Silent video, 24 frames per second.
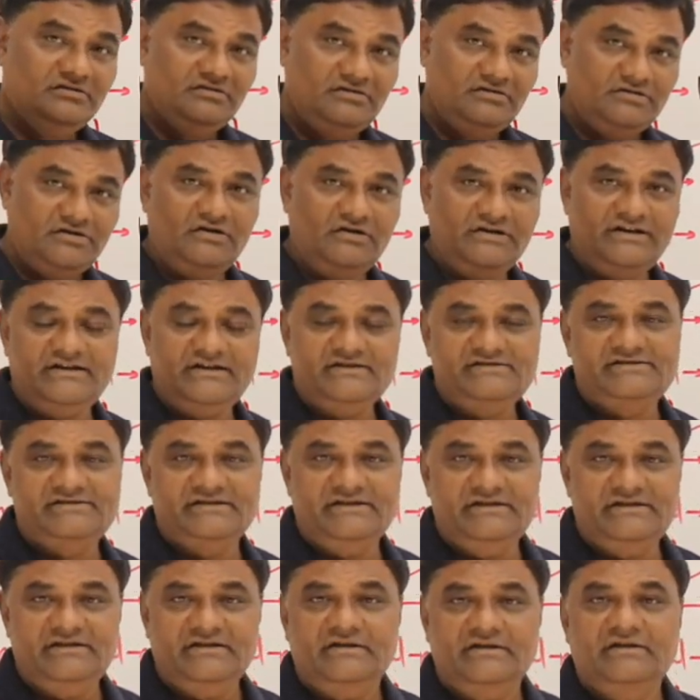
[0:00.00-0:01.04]
Now let us
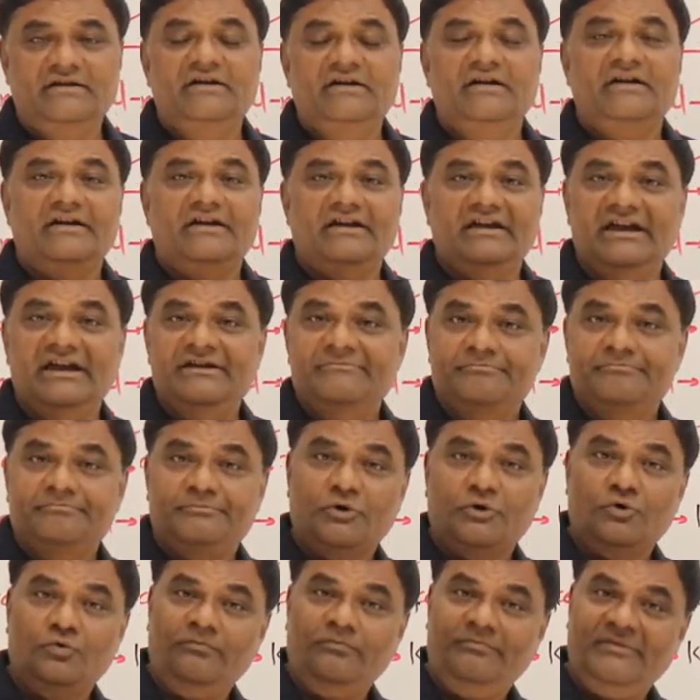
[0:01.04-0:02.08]
see
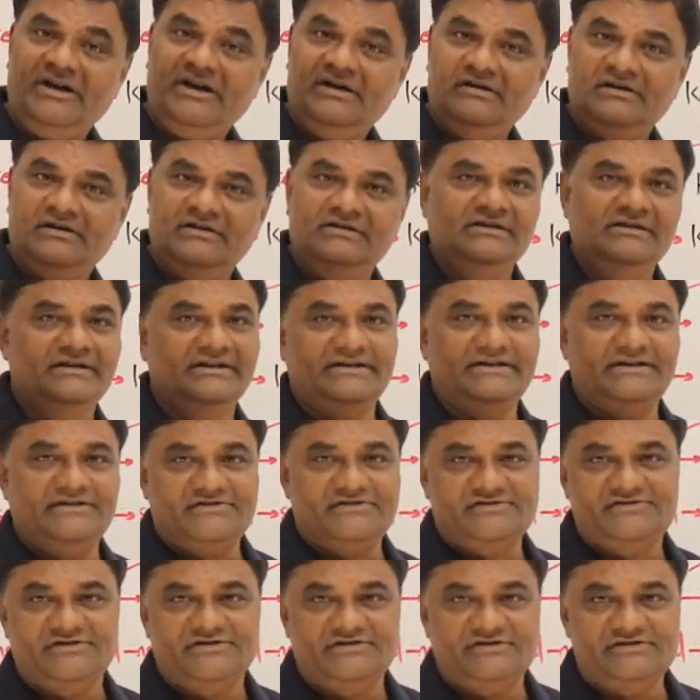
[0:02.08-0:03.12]
improvement in linear
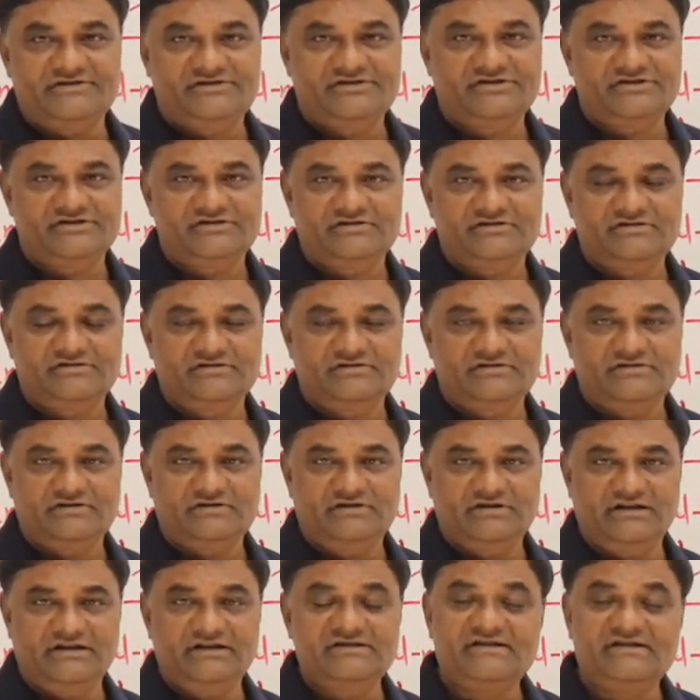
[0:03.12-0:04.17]
search.
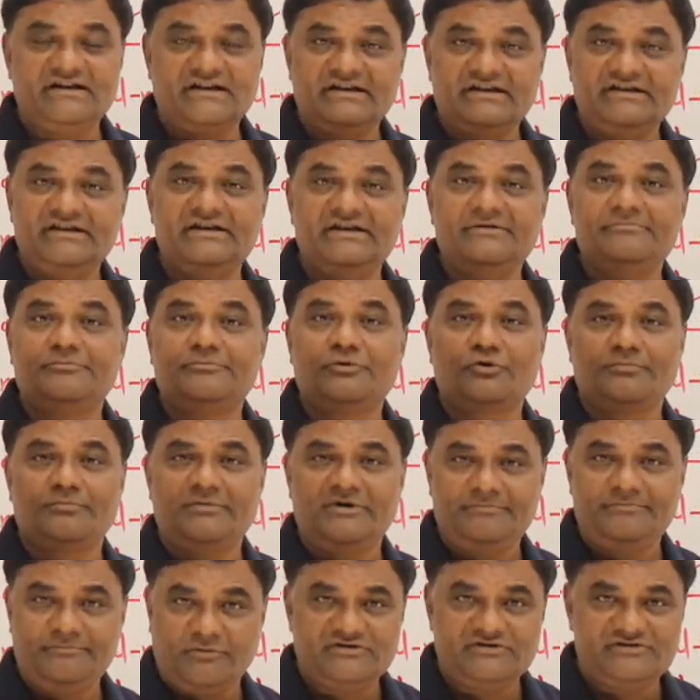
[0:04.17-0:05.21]
Is there any
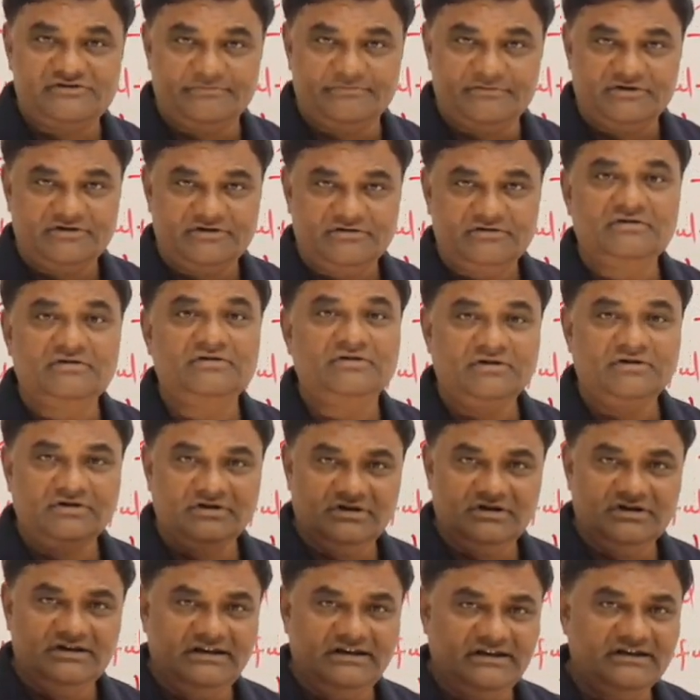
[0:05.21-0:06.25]
improvement possible?
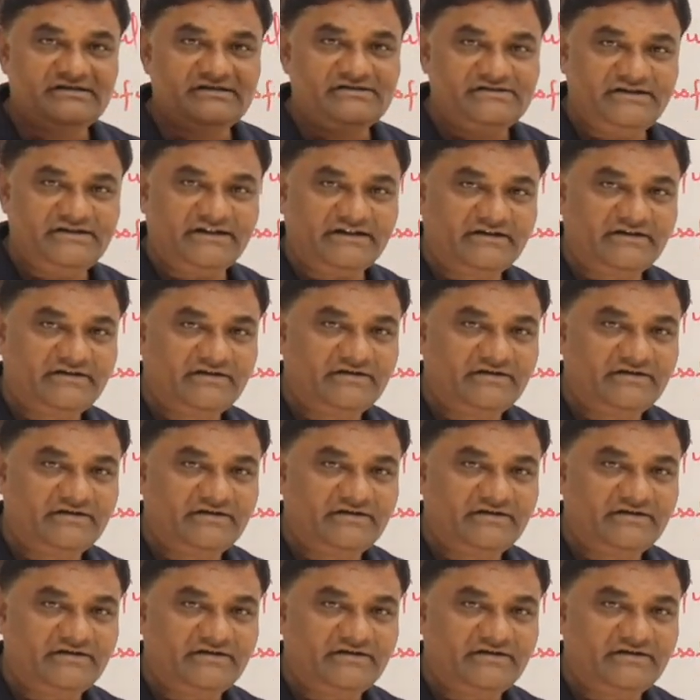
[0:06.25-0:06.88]
Let us check.